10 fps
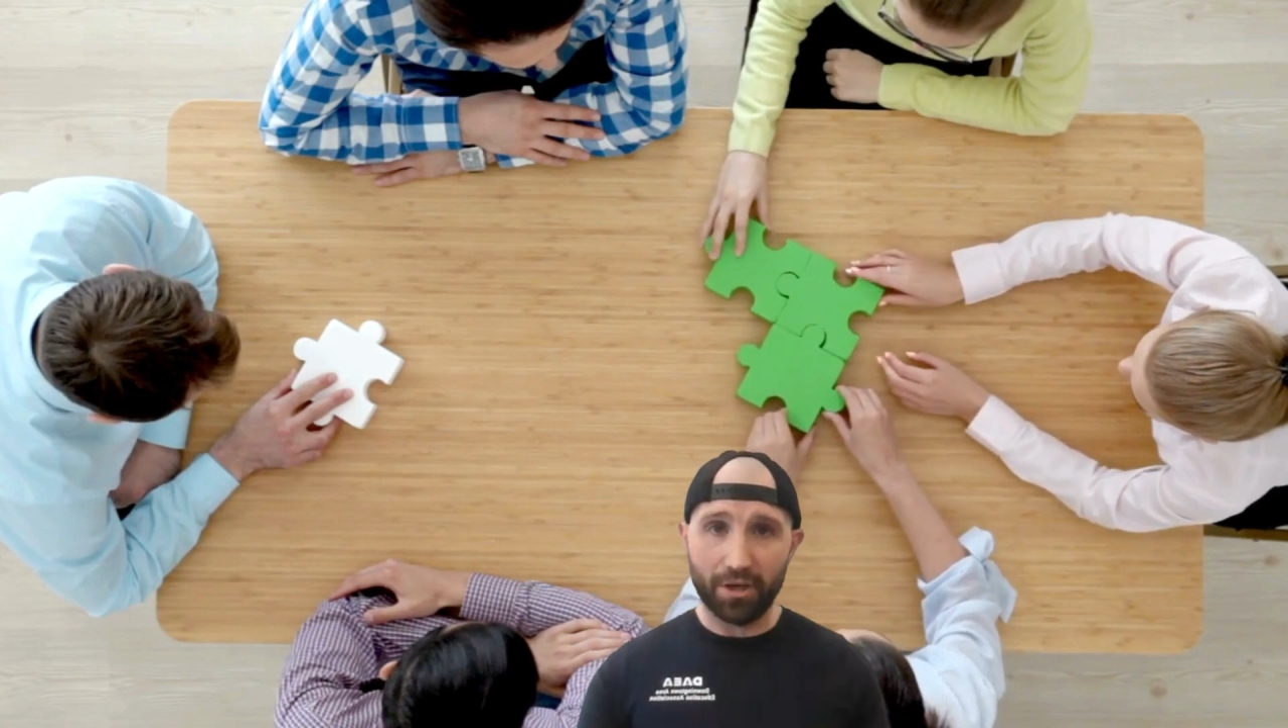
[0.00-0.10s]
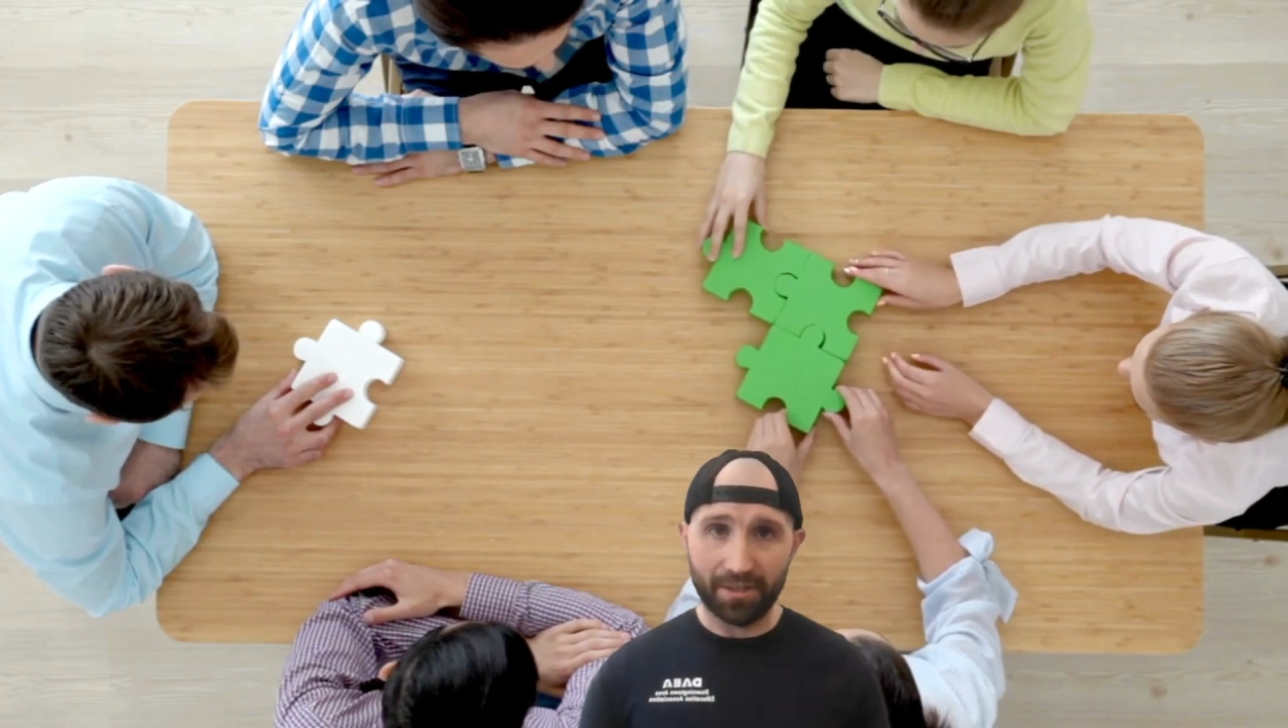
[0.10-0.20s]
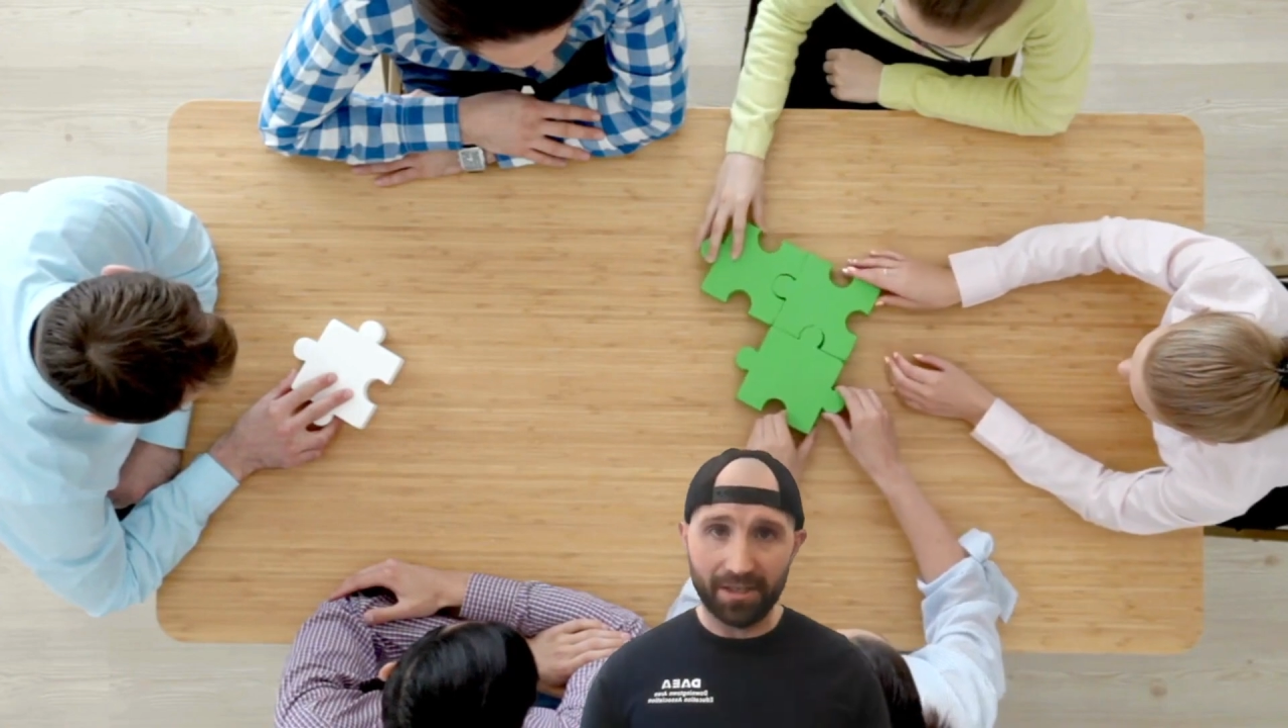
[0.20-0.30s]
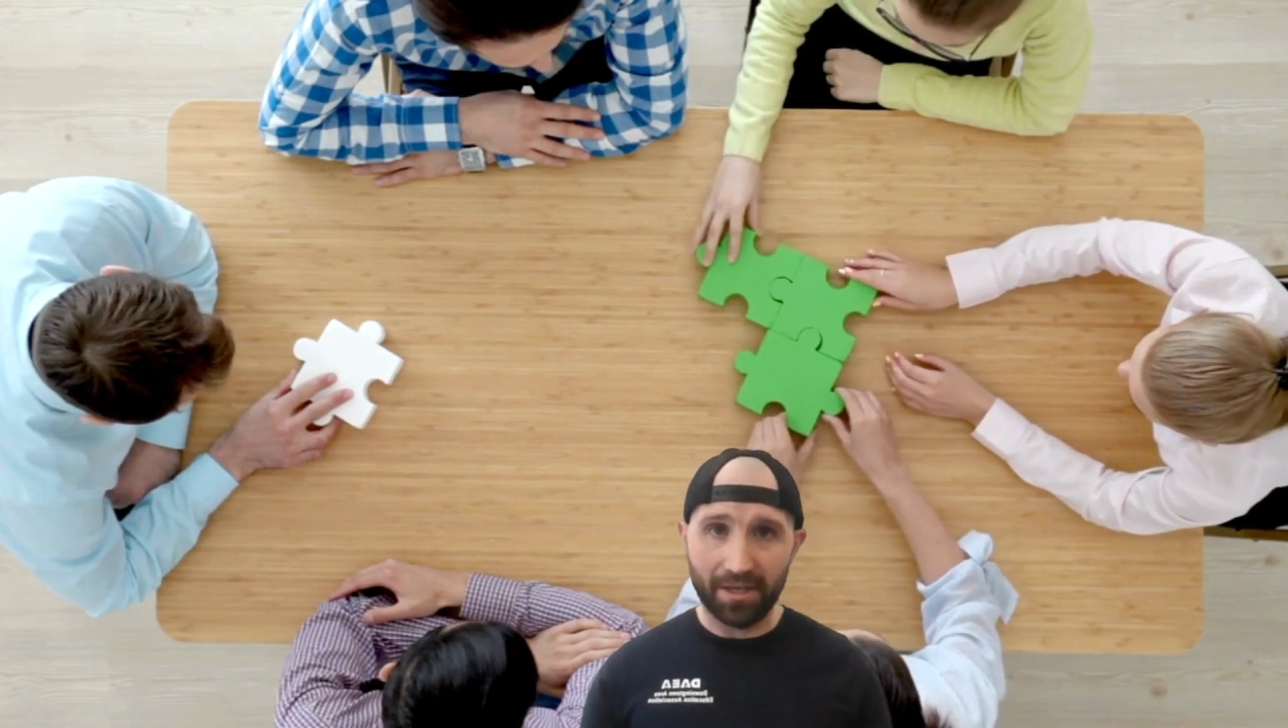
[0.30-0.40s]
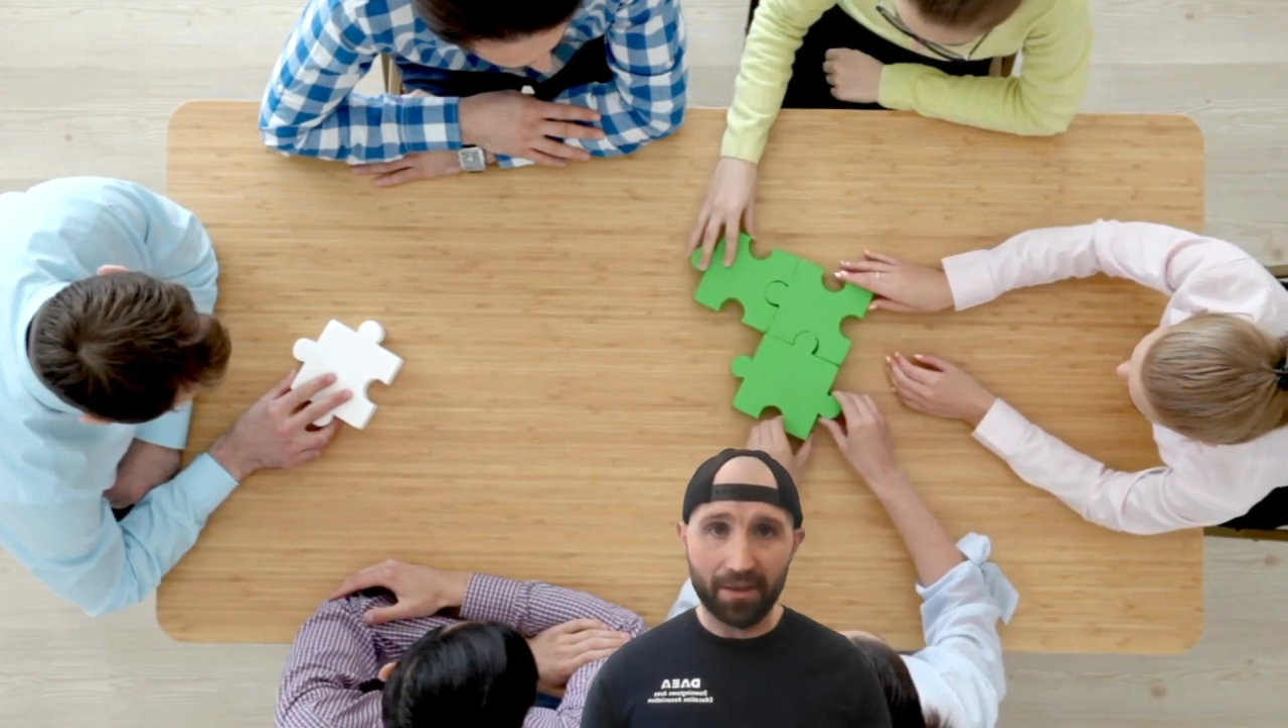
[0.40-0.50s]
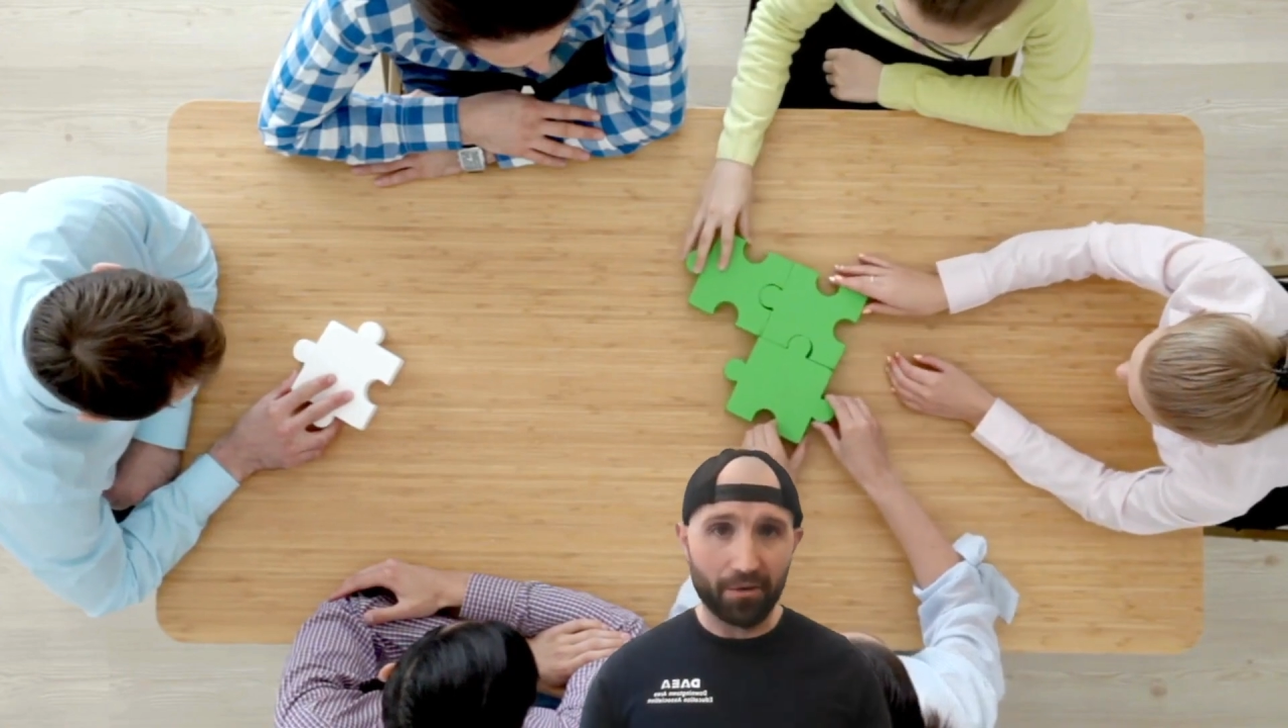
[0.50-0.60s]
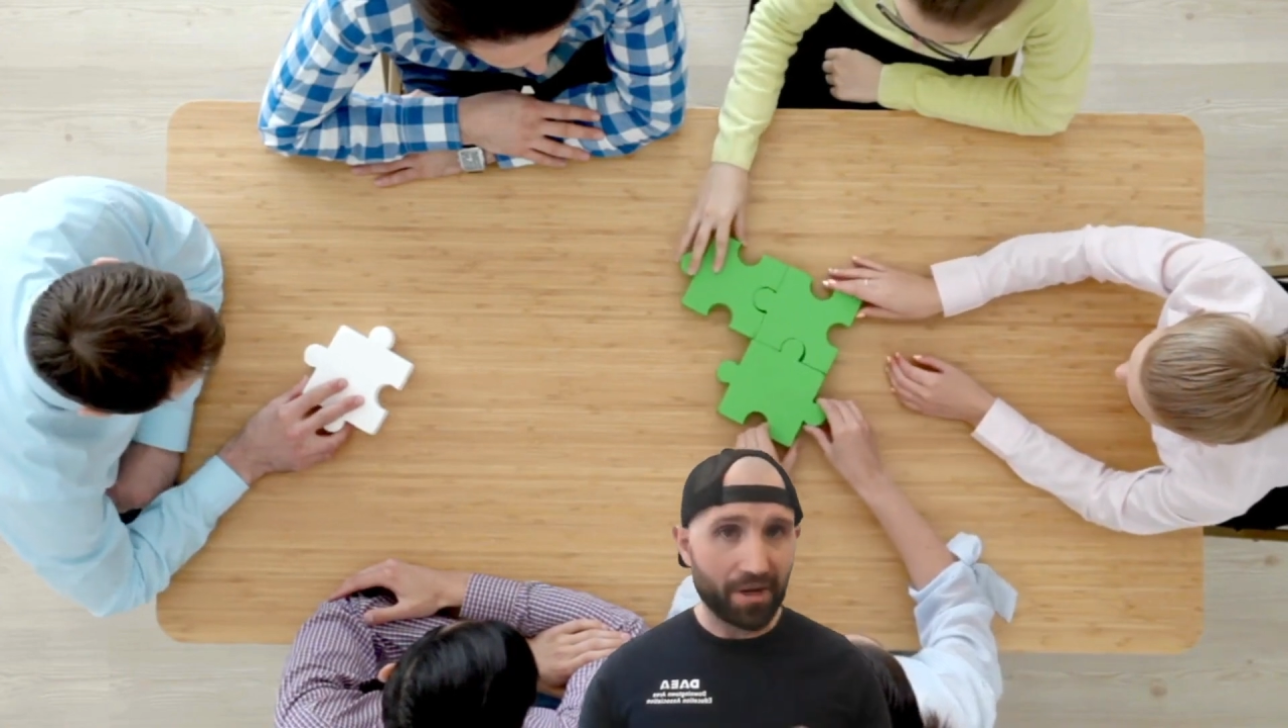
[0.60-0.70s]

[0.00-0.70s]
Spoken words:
together,